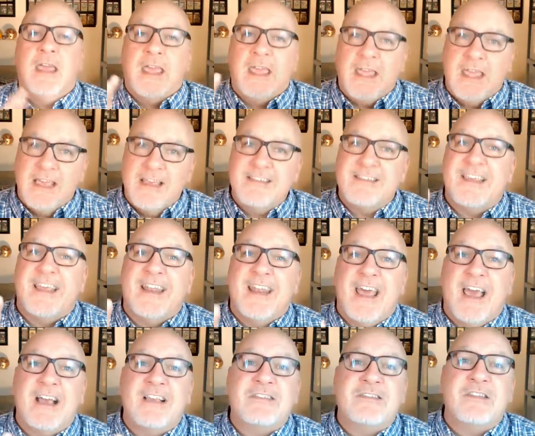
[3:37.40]
He is an
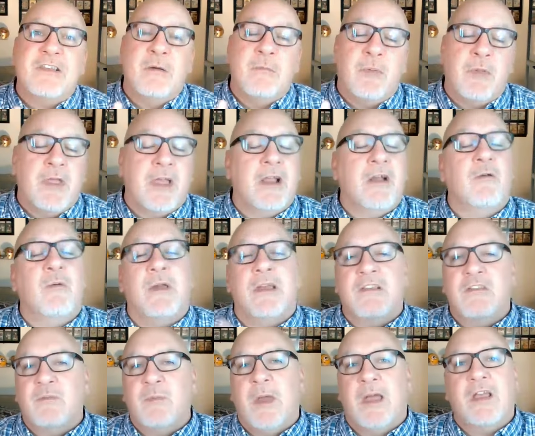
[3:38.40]
excellent player. We
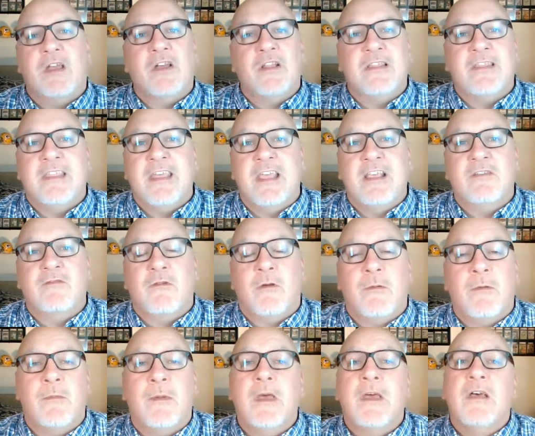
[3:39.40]
expect good things
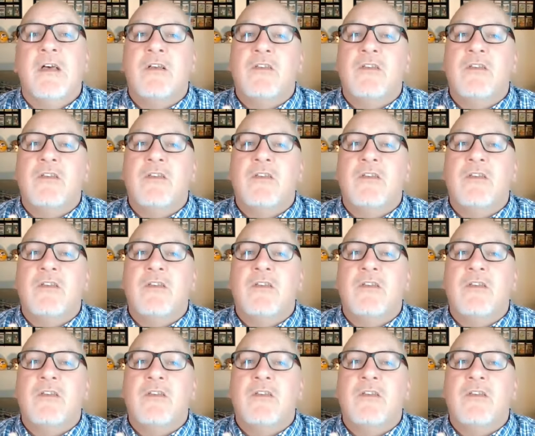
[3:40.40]
from him.